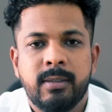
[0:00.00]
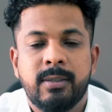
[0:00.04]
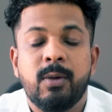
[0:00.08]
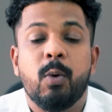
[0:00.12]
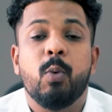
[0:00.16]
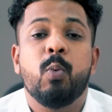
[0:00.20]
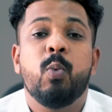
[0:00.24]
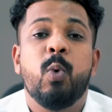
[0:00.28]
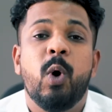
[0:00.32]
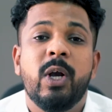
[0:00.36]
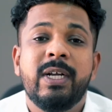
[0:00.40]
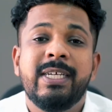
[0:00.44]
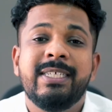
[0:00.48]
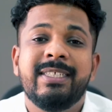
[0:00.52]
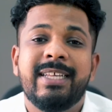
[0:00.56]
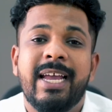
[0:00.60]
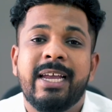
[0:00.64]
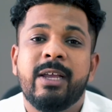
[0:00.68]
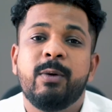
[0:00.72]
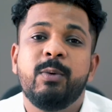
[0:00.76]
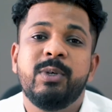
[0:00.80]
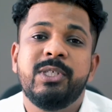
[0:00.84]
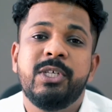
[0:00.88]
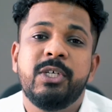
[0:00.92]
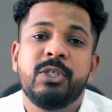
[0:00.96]
So what is
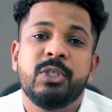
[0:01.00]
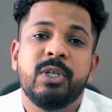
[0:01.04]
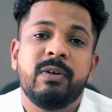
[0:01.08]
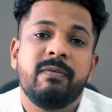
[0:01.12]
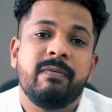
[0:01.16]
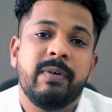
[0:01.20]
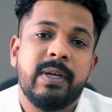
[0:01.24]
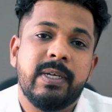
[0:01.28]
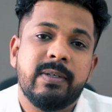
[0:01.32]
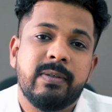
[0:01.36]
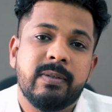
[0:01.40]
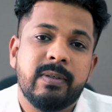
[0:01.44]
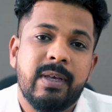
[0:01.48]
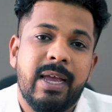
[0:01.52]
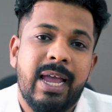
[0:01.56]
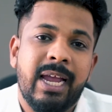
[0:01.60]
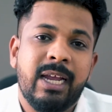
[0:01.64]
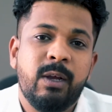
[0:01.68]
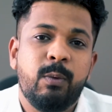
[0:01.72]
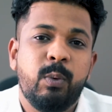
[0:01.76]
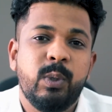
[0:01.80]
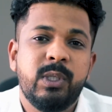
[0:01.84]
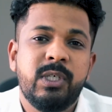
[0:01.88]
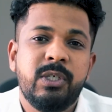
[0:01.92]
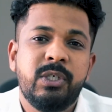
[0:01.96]
acquisition phase?
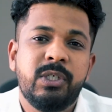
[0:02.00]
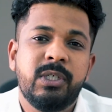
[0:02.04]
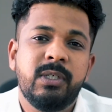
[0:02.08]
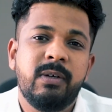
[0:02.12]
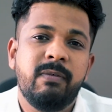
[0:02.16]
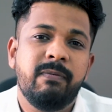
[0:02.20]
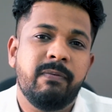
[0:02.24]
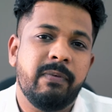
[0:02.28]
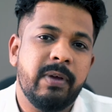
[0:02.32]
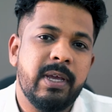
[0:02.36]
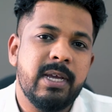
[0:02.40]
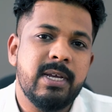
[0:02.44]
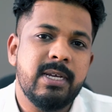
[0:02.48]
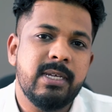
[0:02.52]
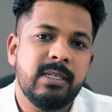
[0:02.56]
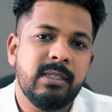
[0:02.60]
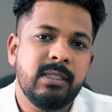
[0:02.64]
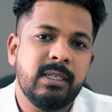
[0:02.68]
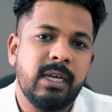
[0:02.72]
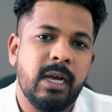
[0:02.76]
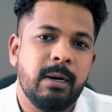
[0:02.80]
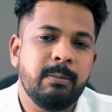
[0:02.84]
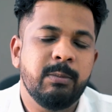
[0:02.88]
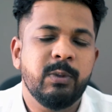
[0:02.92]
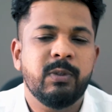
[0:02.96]
Acquisition
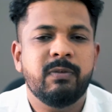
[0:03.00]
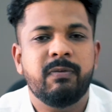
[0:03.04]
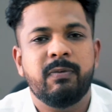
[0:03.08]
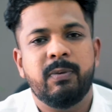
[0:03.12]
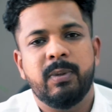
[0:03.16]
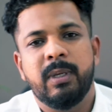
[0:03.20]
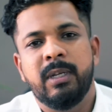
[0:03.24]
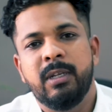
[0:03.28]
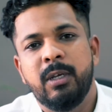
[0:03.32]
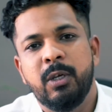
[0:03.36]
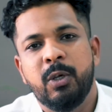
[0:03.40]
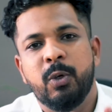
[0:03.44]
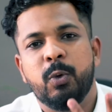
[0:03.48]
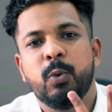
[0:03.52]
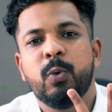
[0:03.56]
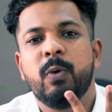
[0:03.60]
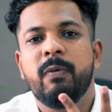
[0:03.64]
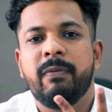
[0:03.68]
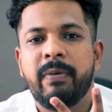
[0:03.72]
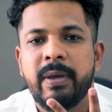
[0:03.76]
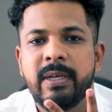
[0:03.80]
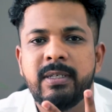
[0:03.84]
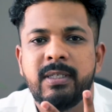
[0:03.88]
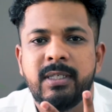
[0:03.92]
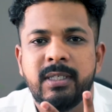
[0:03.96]
phase comes in 2
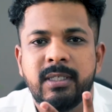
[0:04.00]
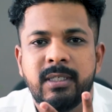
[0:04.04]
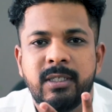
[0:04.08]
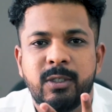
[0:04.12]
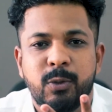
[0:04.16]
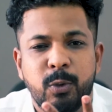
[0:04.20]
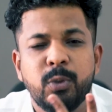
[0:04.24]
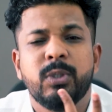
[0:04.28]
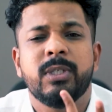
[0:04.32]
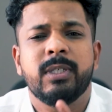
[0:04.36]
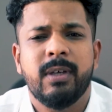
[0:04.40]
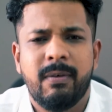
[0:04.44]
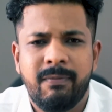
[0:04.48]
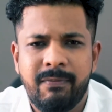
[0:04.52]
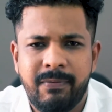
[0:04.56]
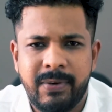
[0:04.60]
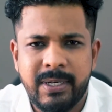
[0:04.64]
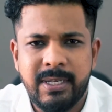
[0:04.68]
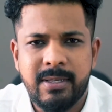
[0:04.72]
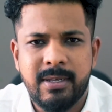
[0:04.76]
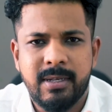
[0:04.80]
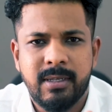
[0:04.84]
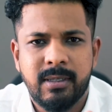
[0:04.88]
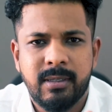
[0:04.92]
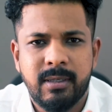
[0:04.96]
phases, 2 sub
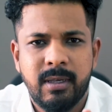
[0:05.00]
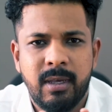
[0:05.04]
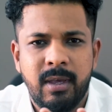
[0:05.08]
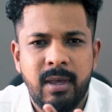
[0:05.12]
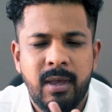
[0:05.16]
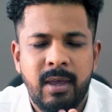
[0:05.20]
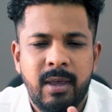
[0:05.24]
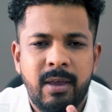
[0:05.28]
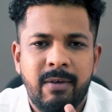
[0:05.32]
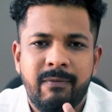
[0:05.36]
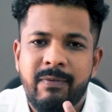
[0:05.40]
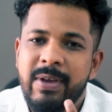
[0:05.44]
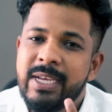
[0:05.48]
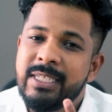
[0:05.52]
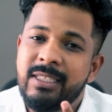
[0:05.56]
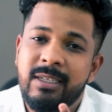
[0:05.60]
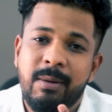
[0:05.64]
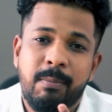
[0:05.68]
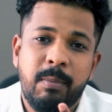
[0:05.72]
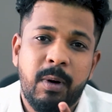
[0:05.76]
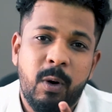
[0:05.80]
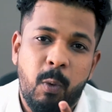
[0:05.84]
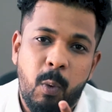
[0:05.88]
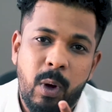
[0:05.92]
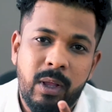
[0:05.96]
phases. Phase
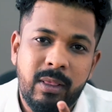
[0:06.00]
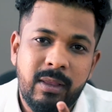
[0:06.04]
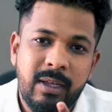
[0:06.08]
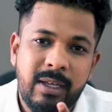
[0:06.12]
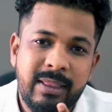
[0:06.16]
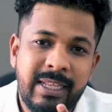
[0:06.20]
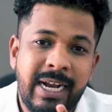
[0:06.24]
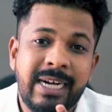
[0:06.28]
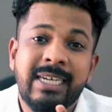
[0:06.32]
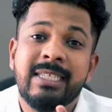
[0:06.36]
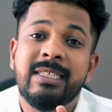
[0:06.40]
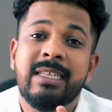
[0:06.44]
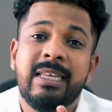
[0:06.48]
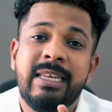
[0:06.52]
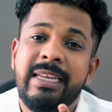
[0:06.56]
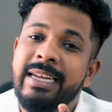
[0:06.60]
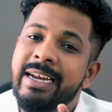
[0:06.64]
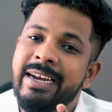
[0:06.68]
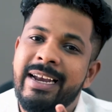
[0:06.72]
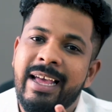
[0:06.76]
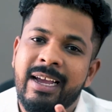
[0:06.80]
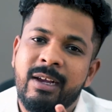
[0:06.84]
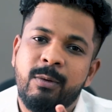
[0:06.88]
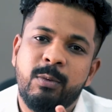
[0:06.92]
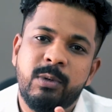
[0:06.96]
number 1, that is
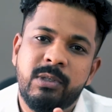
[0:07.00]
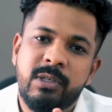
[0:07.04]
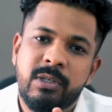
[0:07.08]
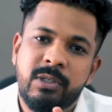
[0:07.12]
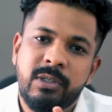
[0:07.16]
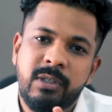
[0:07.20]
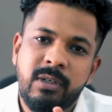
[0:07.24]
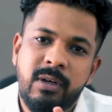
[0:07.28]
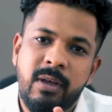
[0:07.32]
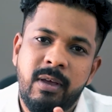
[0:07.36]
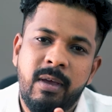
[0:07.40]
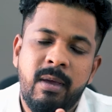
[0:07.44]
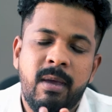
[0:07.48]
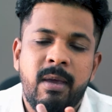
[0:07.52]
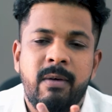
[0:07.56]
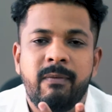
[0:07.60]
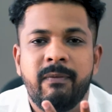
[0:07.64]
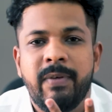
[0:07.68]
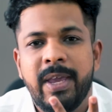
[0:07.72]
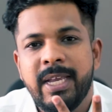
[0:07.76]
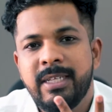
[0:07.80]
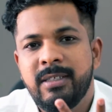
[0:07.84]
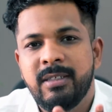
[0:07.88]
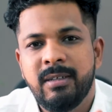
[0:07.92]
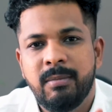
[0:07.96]
lead acquisition.
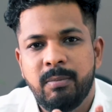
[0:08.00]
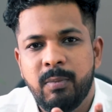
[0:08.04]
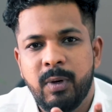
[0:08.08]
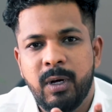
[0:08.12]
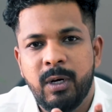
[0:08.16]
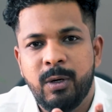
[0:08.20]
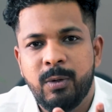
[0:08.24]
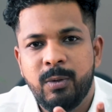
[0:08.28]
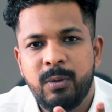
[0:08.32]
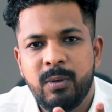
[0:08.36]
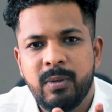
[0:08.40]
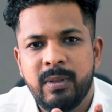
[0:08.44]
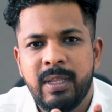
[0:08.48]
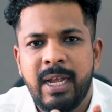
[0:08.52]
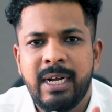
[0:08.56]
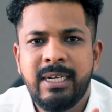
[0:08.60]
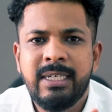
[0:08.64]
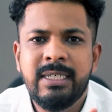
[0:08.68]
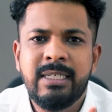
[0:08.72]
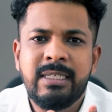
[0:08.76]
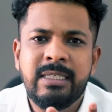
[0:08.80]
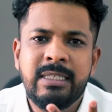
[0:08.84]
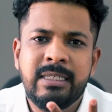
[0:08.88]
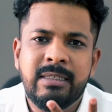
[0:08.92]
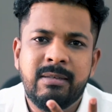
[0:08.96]
Phase number 2,
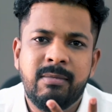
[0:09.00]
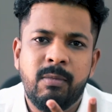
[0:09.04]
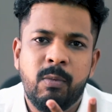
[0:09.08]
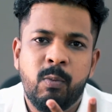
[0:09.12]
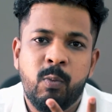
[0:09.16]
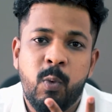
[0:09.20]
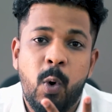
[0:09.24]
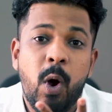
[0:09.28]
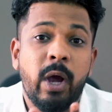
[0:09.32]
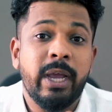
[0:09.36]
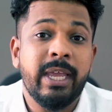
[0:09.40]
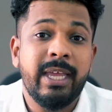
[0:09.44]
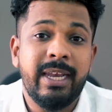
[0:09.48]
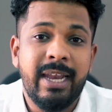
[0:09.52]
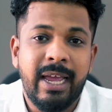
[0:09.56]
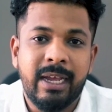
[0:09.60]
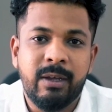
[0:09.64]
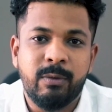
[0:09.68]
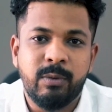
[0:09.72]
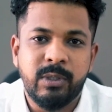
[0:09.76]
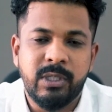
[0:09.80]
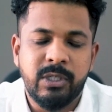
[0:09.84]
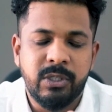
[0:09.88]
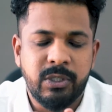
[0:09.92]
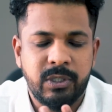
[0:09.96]
that is walk-in
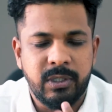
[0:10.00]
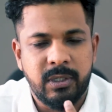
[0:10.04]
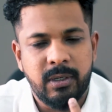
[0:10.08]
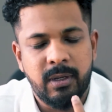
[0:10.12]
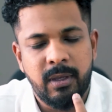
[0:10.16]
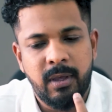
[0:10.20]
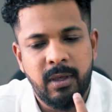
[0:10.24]
acquisition.